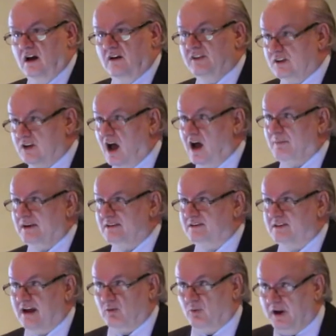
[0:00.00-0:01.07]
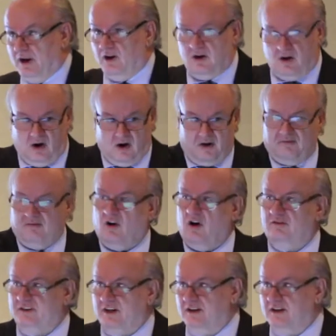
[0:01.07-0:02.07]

of the topics that we are involved